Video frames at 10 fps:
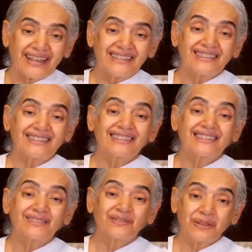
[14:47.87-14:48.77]

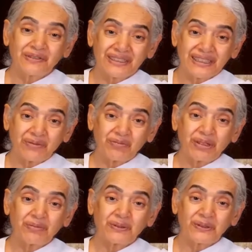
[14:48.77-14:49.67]
Yes, we've seen
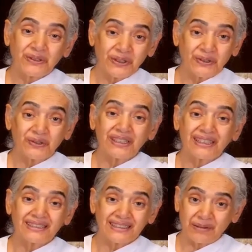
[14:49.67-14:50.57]
people,
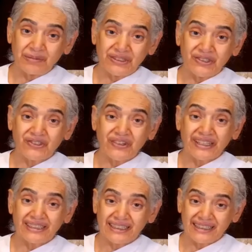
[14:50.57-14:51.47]
yogis,
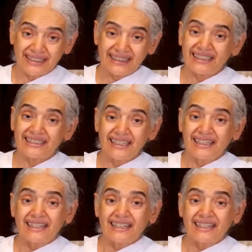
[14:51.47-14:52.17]
demonstrate that